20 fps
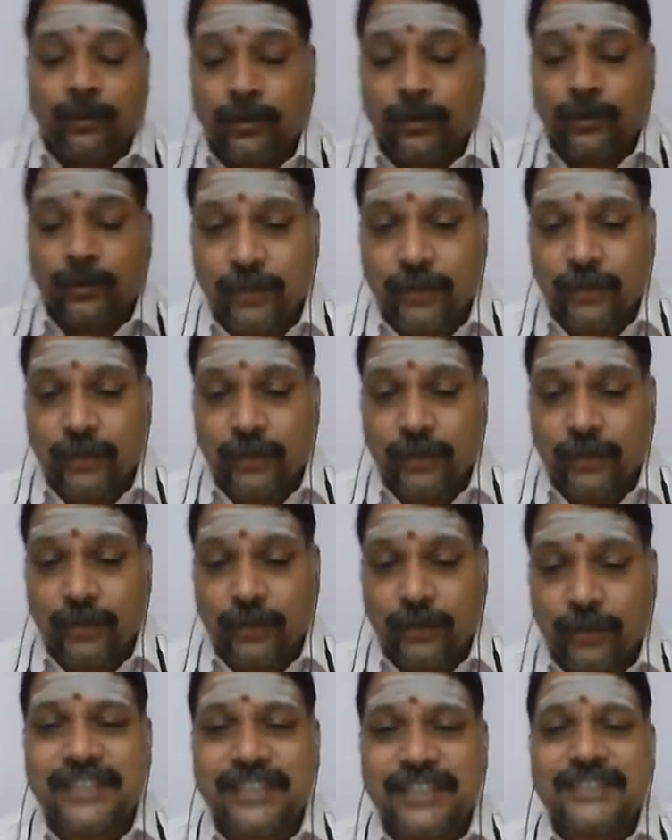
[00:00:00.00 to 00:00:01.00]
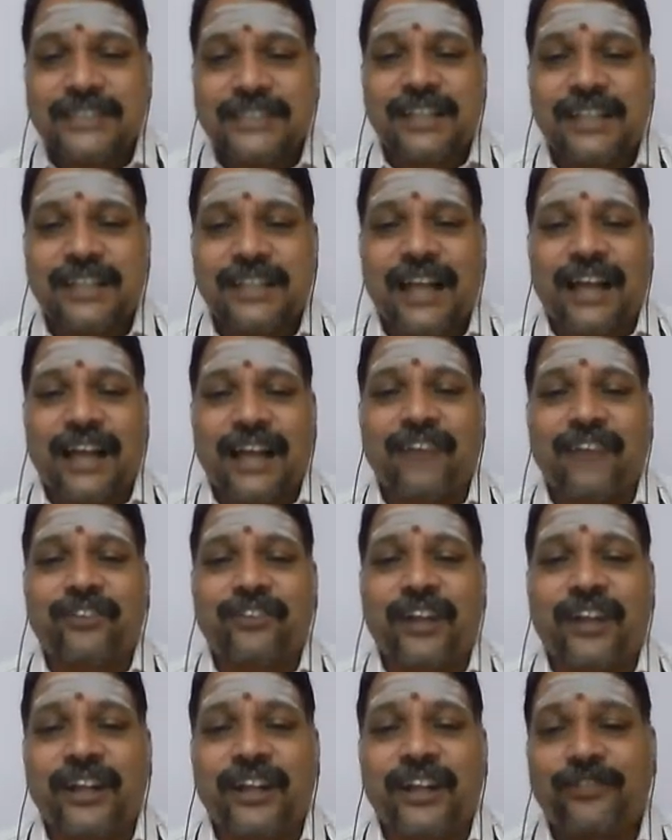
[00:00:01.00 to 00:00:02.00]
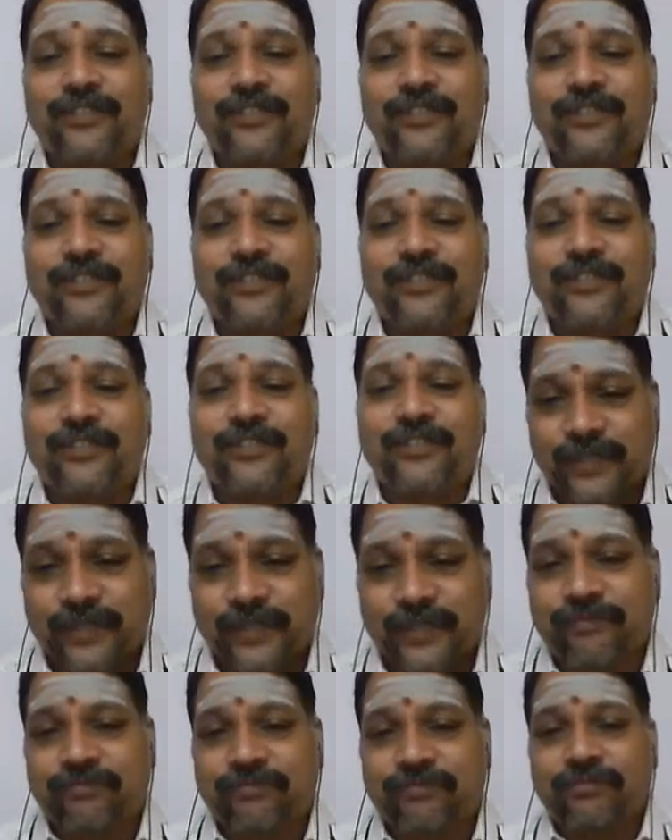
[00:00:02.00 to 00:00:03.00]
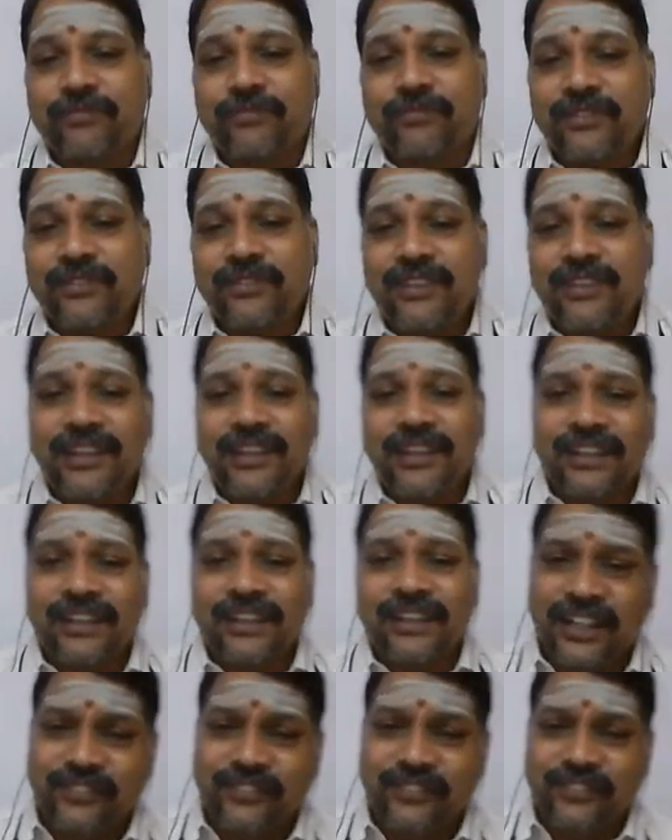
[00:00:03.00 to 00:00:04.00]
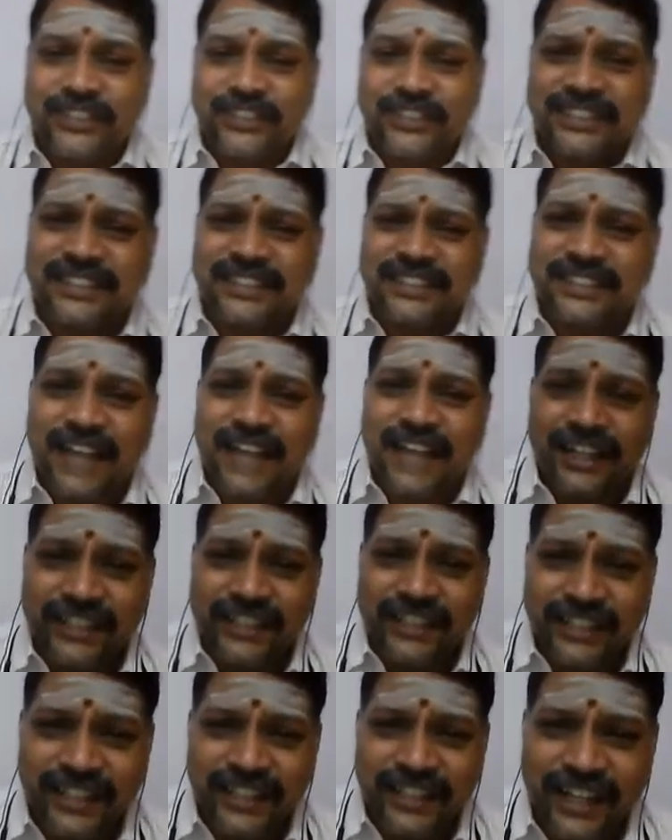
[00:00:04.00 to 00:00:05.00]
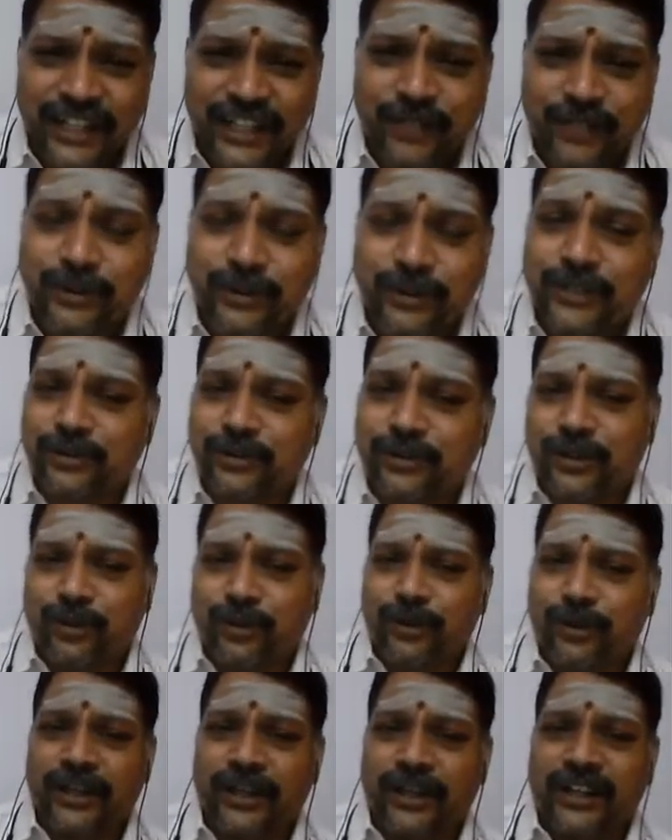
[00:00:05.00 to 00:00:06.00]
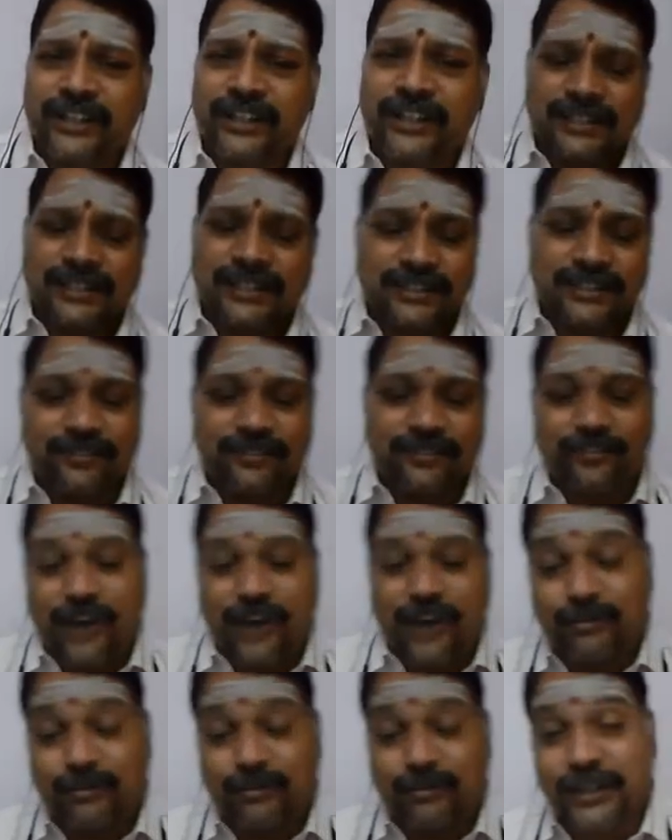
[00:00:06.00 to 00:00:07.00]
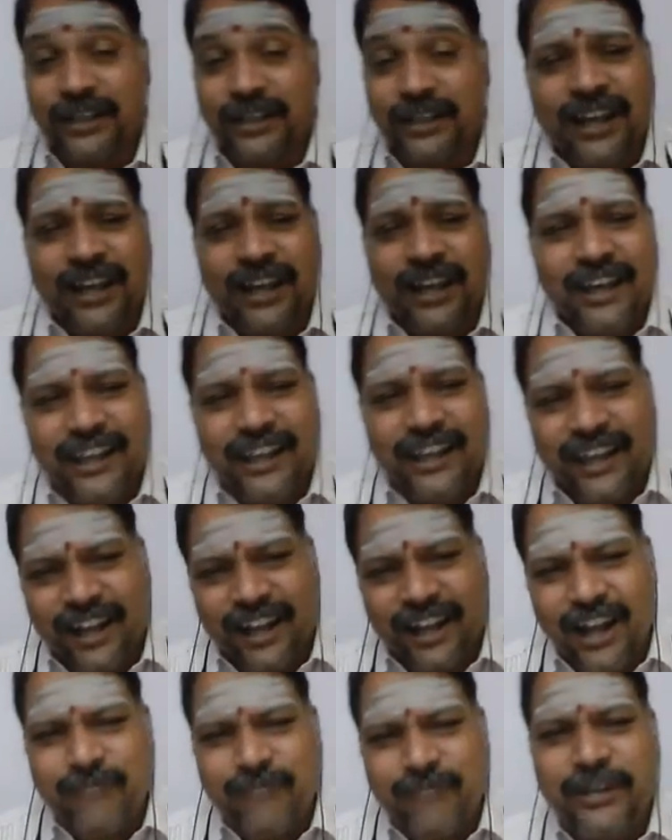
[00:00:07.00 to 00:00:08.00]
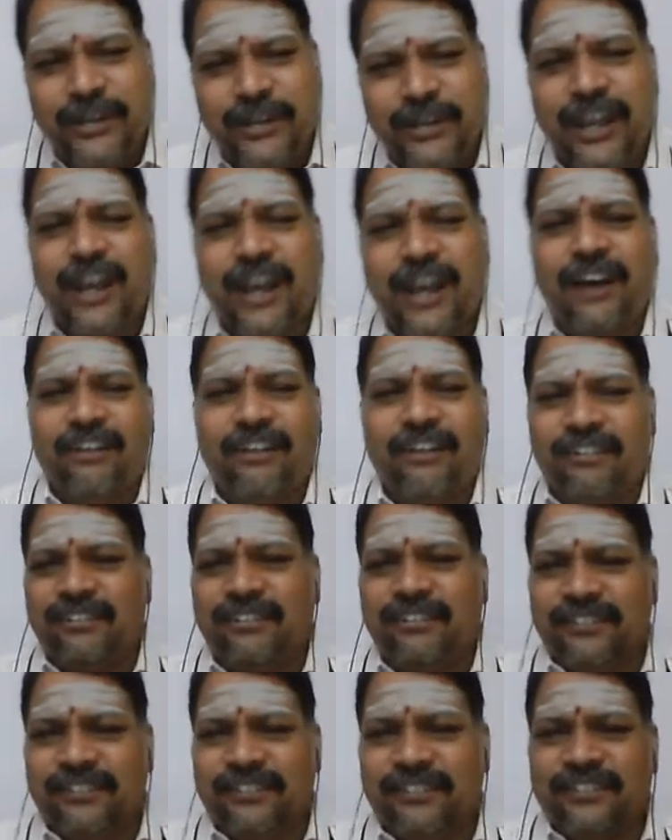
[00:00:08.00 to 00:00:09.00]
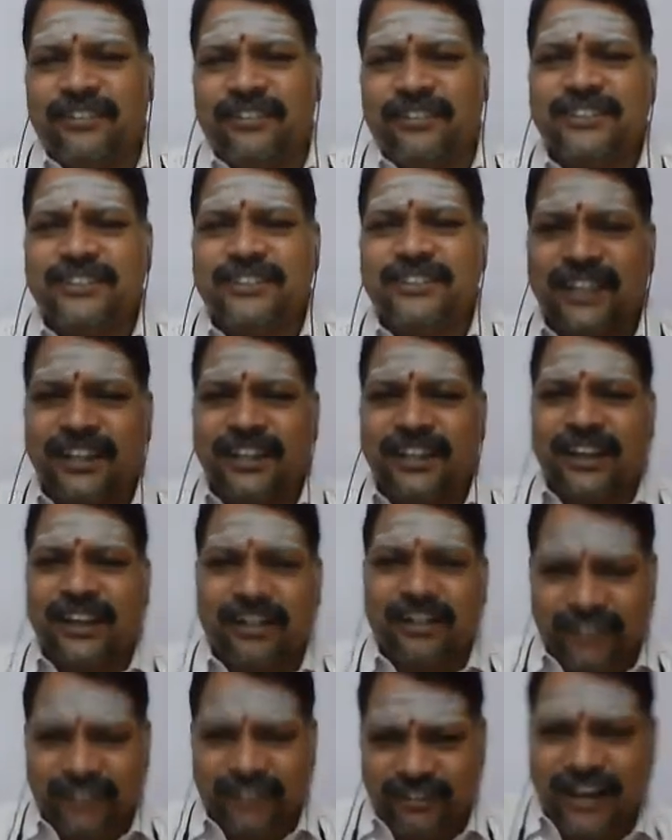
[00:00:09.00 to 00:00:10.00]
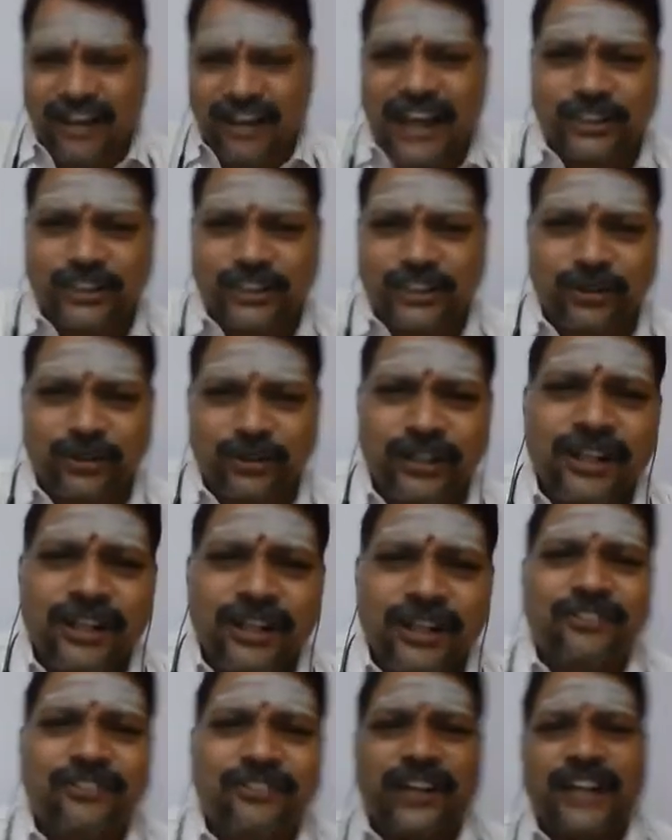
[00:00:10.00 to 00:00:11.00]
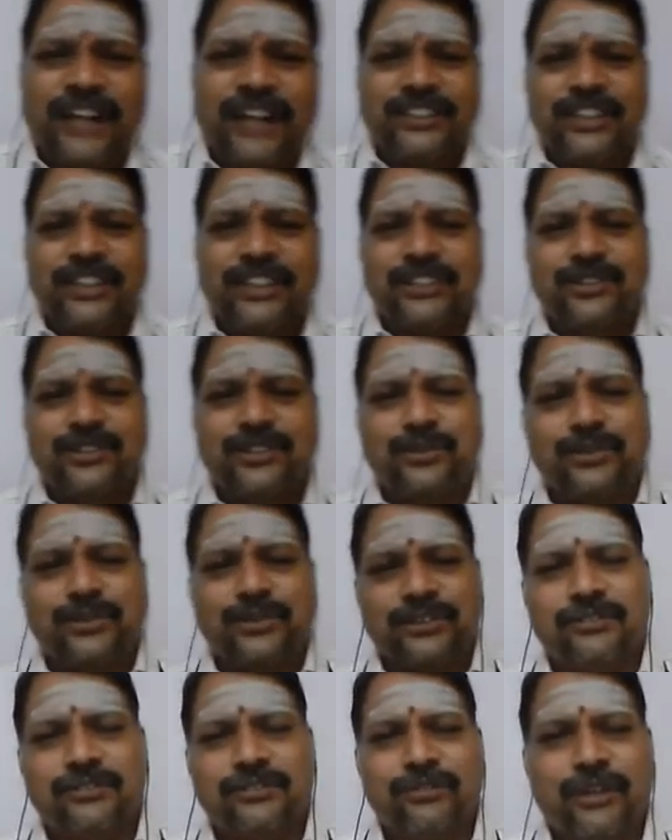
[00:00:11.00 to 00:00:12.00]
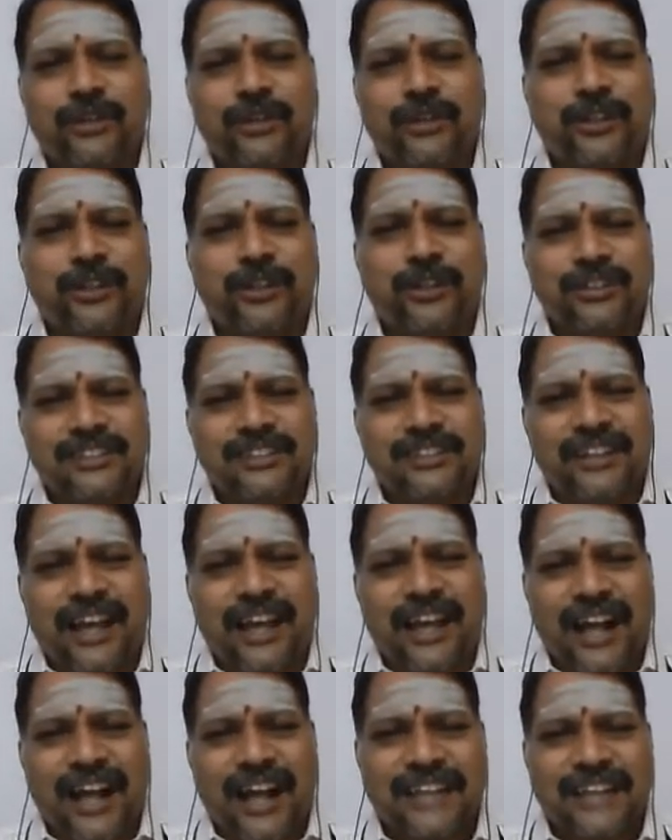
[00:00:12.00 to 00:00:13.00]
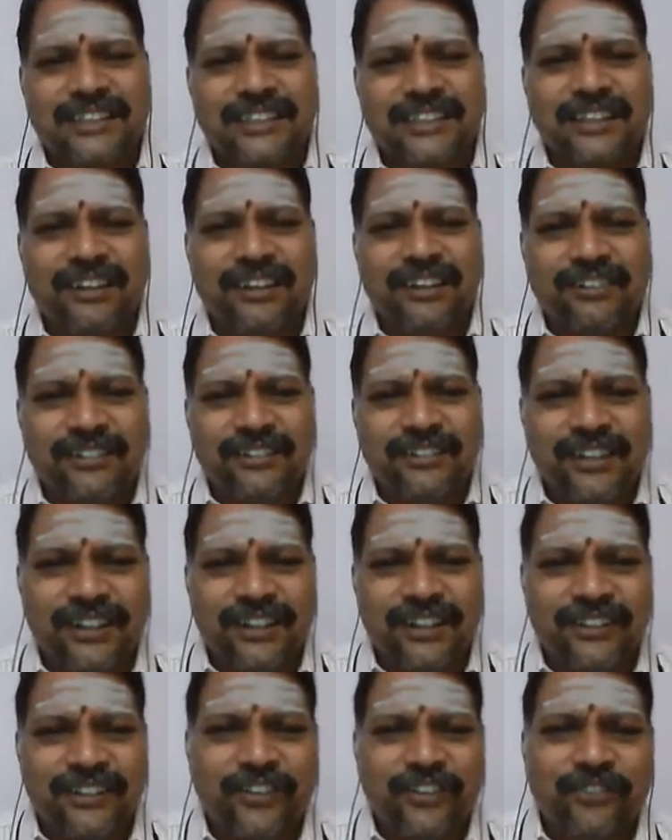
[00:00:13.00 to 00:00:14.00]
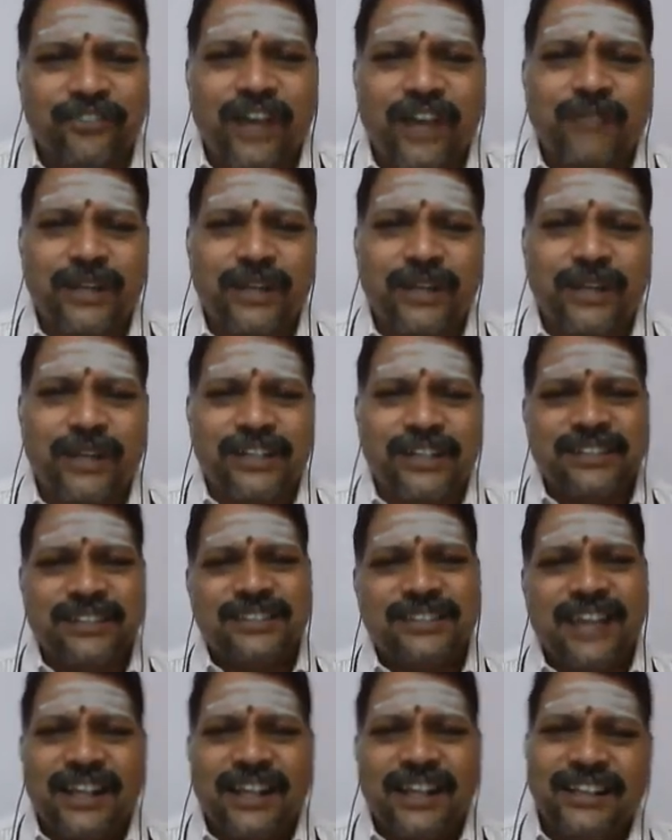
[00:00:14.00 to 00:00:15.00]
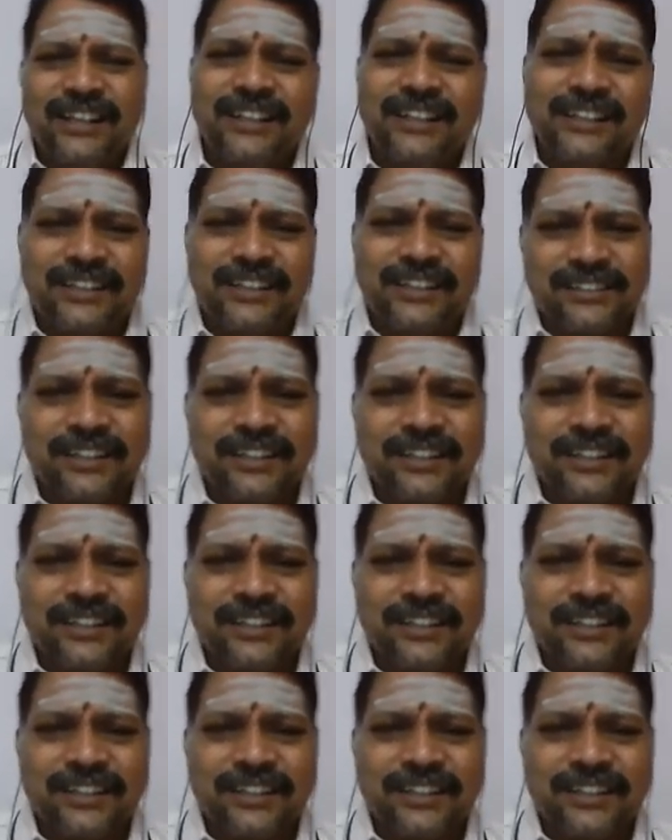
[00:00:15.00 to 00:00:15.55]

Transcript: One more reason is lack of credit facility. The credit facility is inadequate to the rural areas. Farmer cannot be reach the actual financial institution. Why? Because they are asking different formalities. They are illiterate.